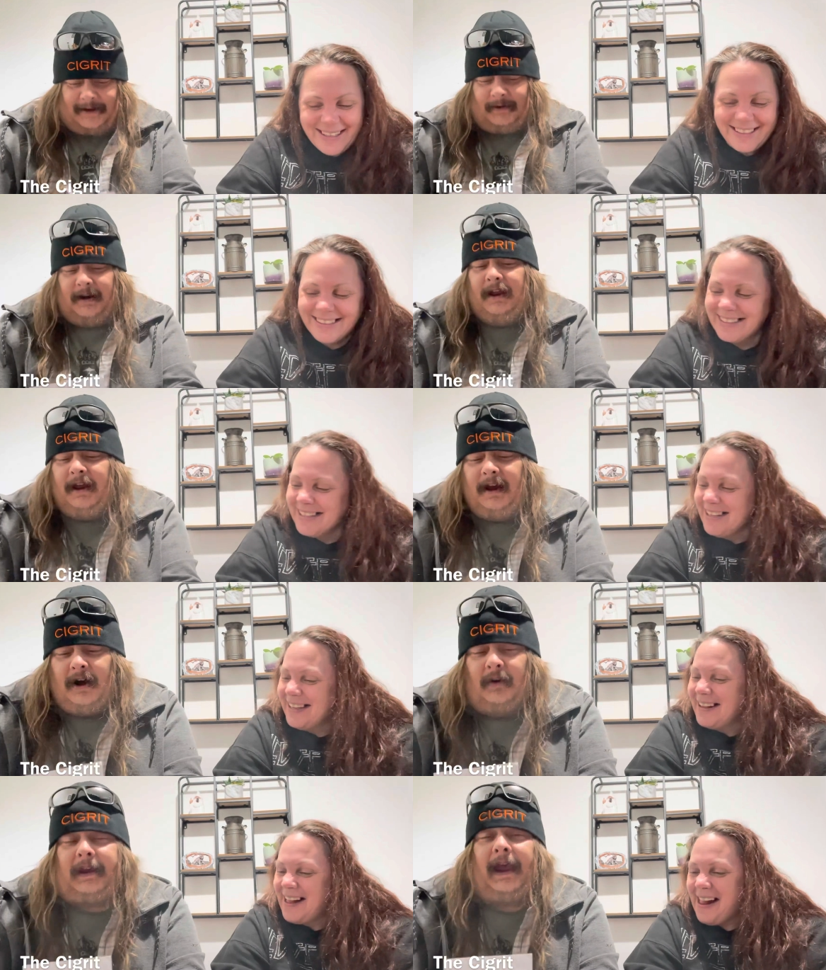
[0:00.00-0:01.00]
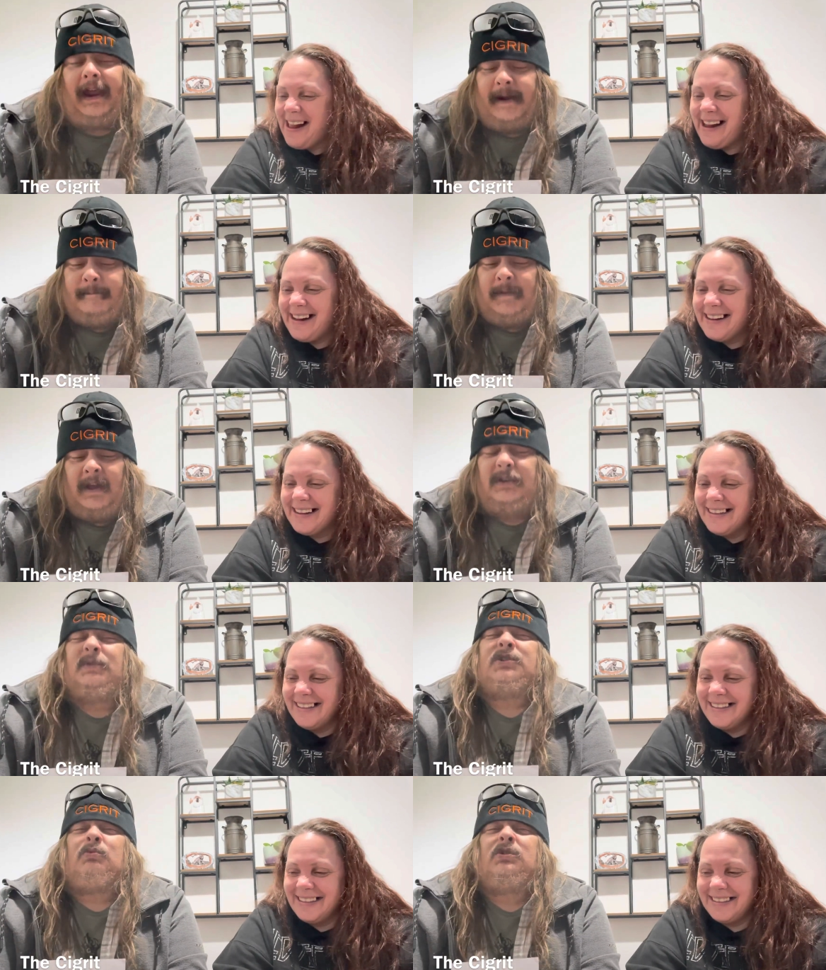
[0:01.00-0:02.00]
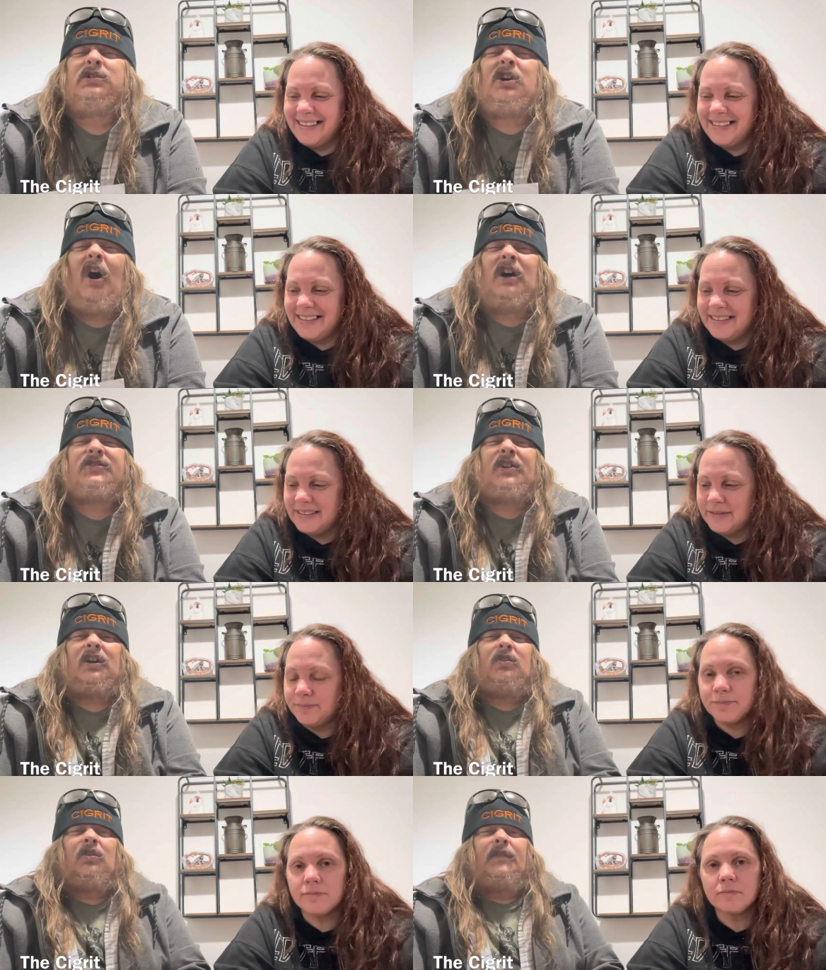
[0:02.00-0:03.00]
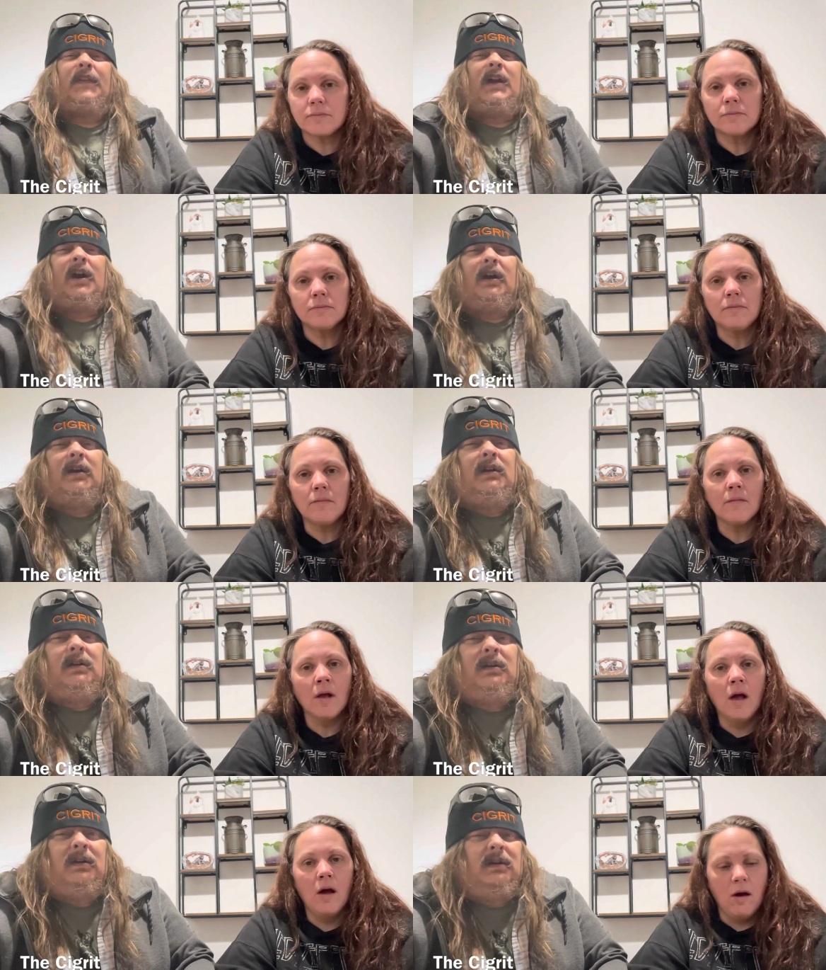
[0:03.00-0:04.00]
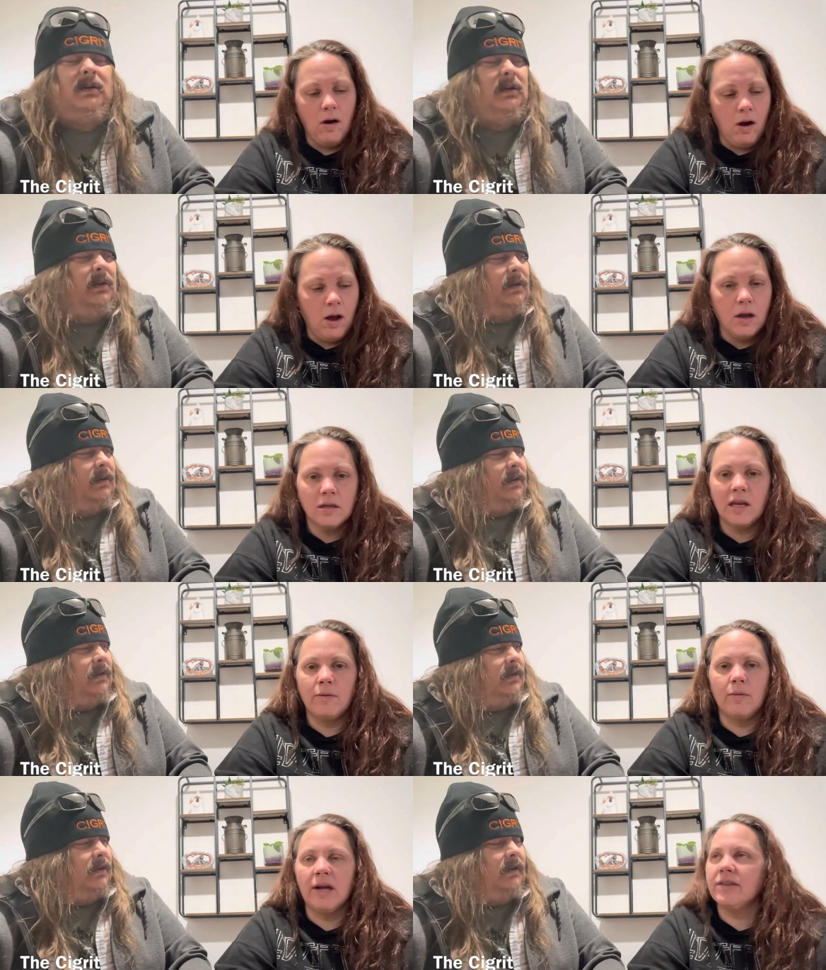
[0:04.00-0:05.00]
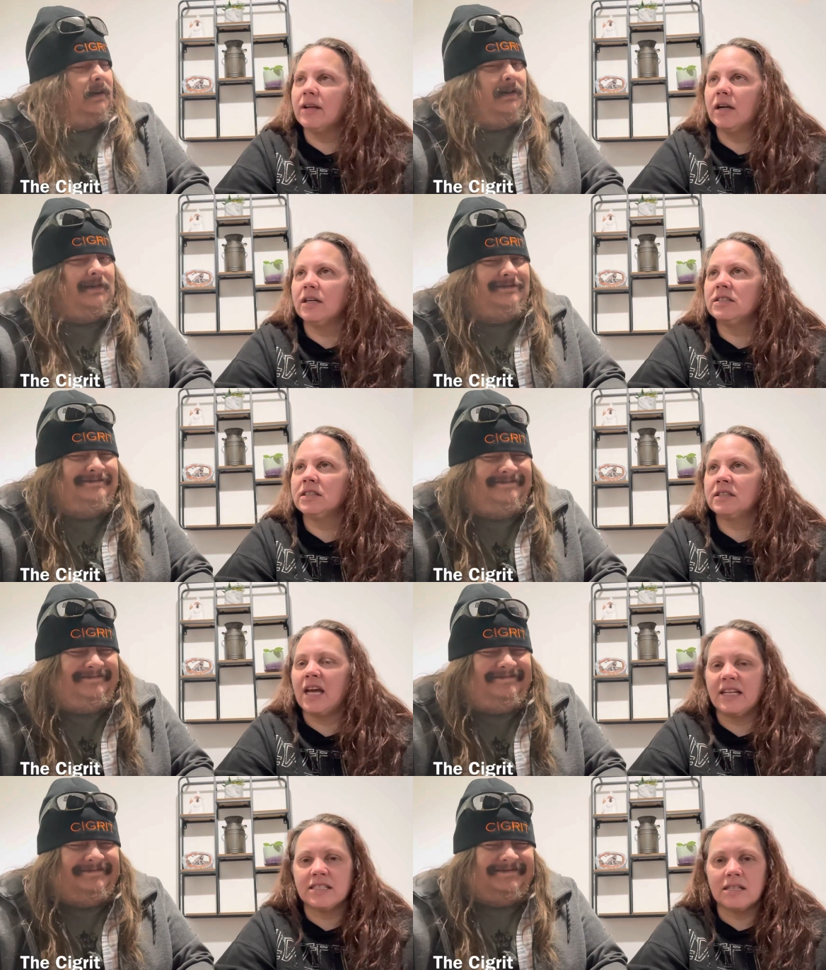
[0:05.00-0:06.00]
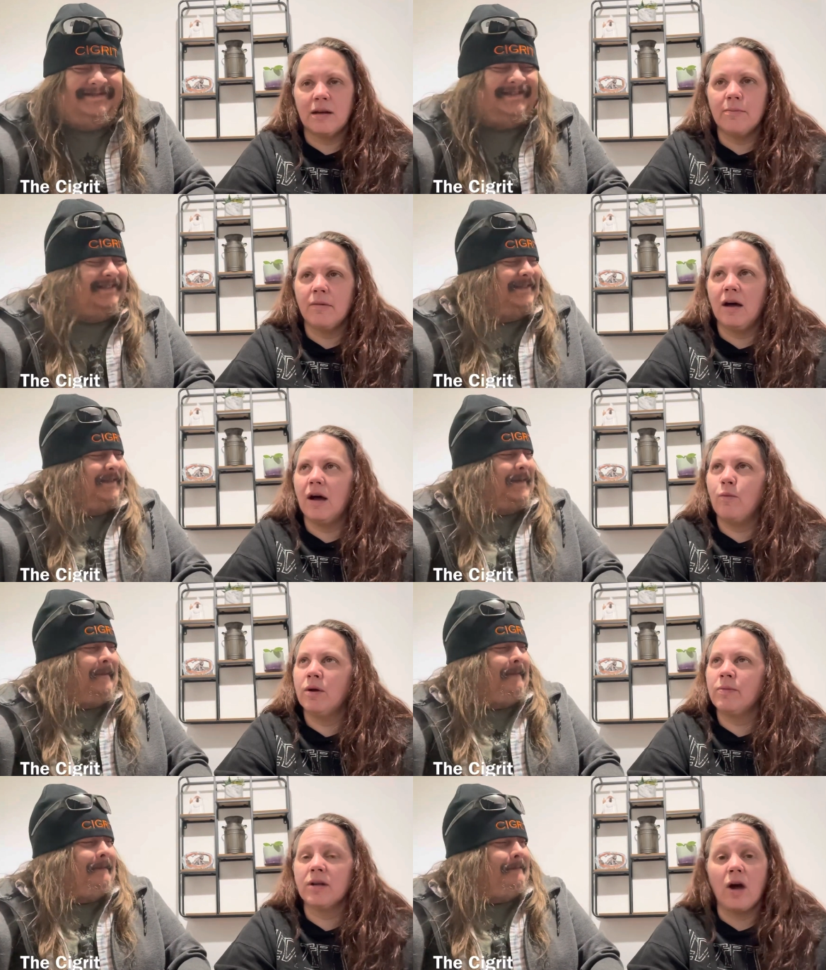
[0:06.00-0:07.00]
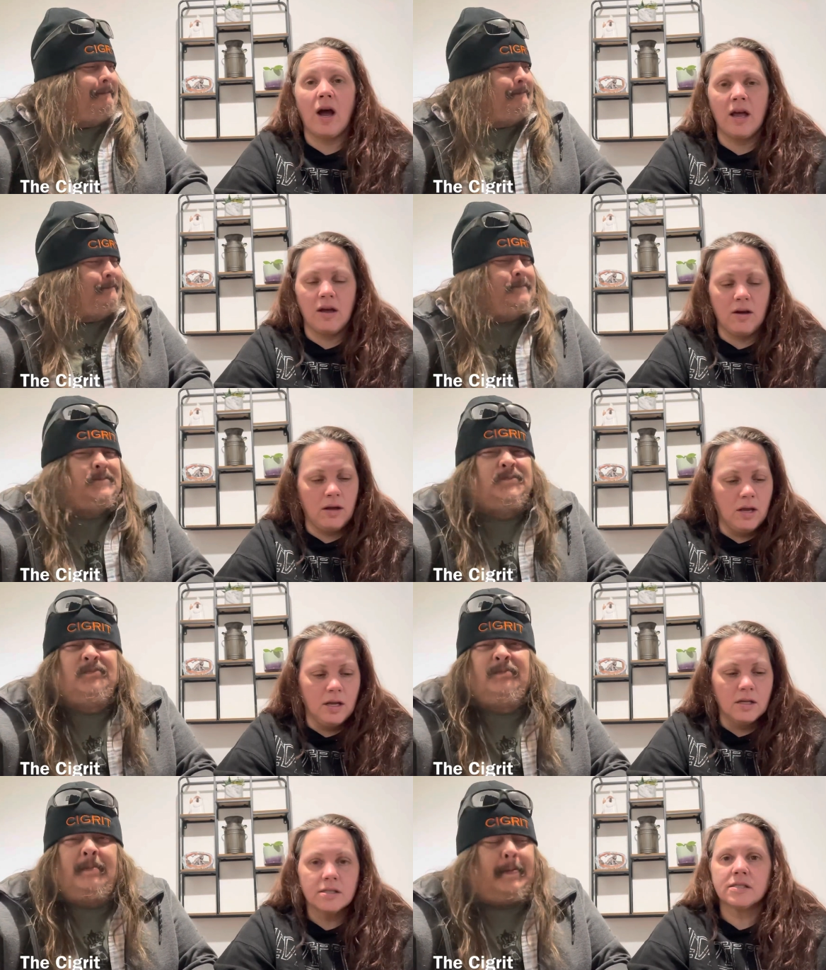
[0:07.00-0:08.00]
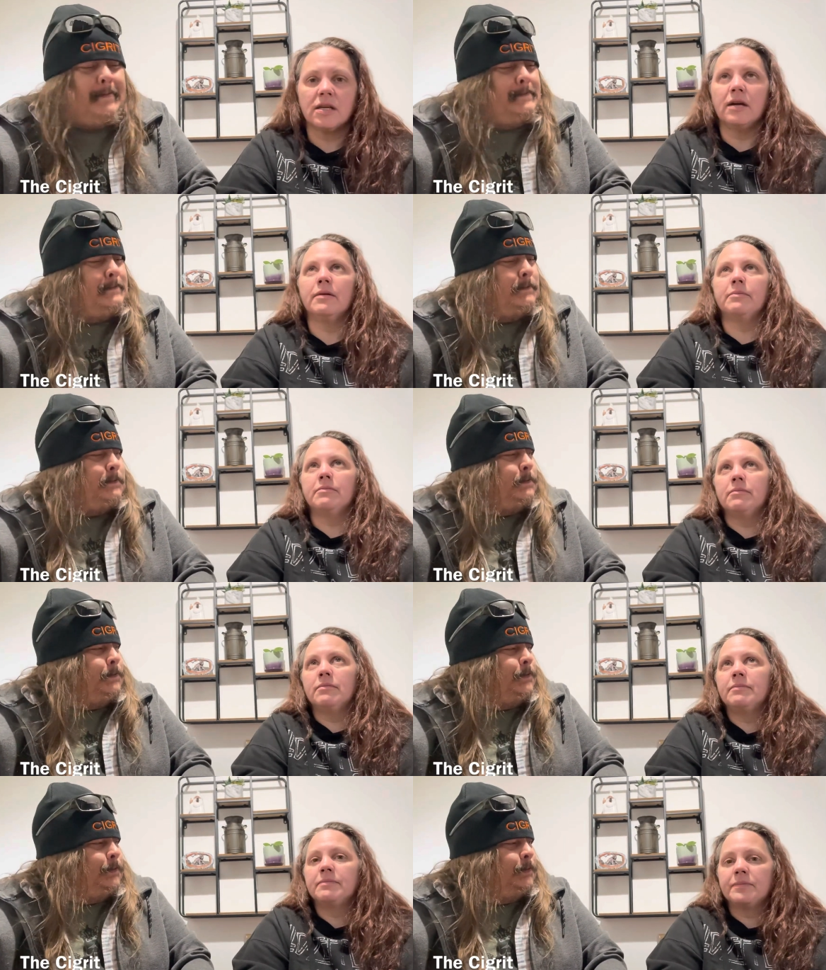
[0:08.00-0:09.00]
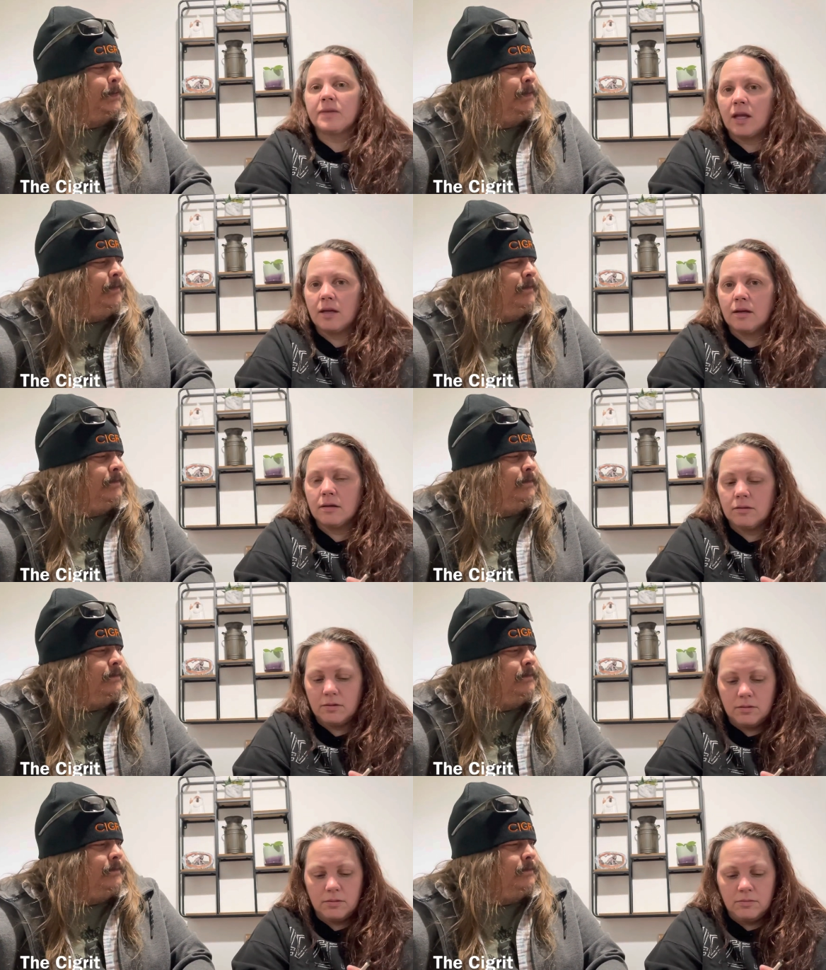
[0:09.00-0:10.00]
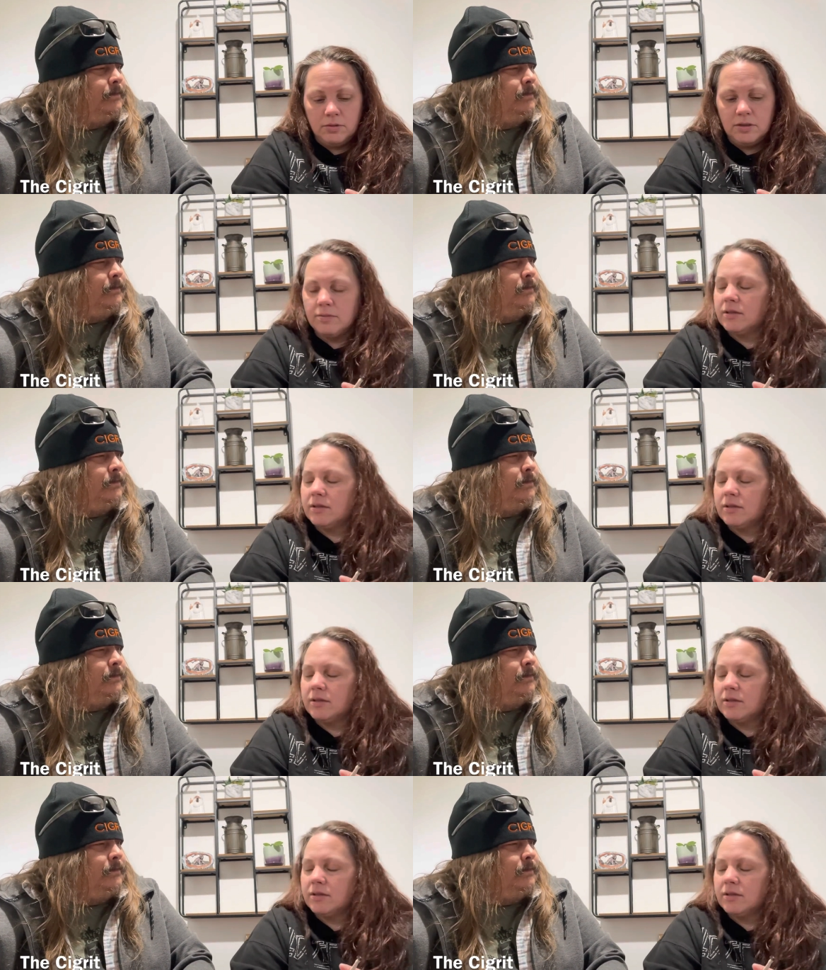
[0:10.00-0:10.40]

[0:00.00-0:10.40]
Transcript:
Speaker 1: one. Okay, there was a cock sucker over there.
Speaker 2: Okay, we went there to get some. Uh, what did we? Uh, some. What did we